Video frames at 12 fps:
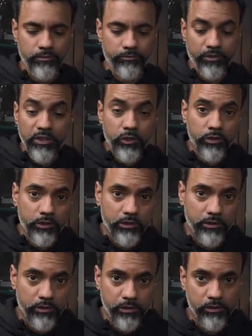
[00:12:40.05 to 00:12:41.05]

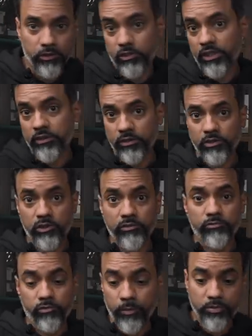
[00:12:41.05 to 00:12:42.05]
features such as the
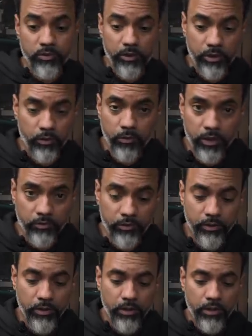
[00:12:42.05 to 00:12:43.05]
flip screen or whatever.